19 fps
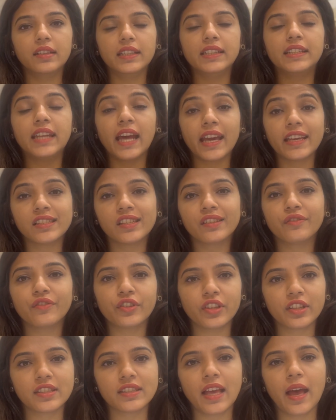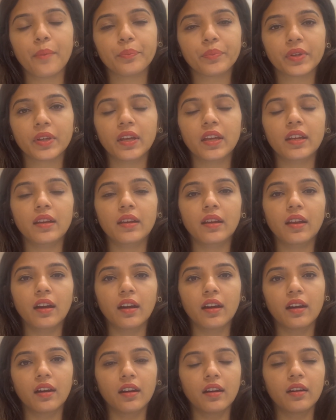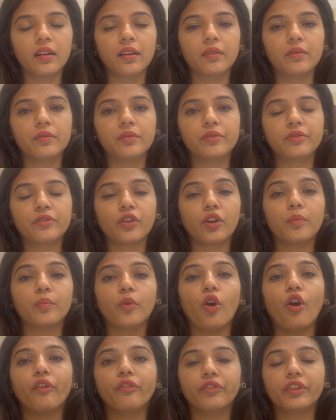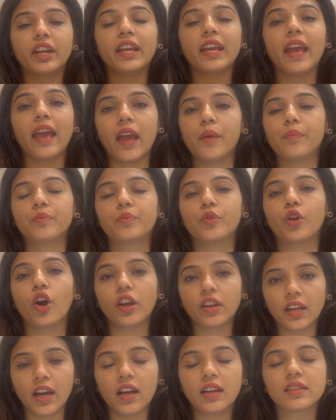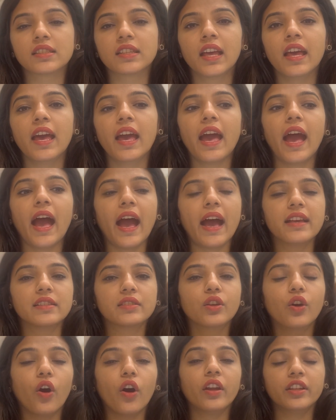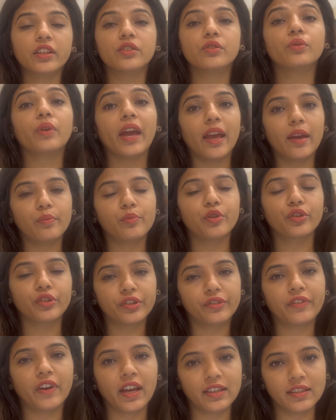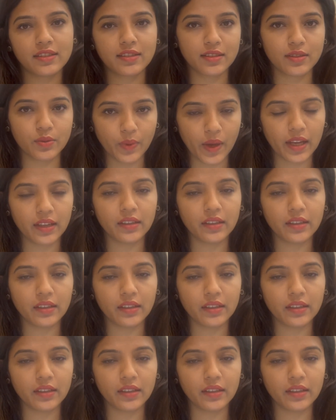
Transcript: Dyson, for example, from offering hair products has gone into air purifiers as well.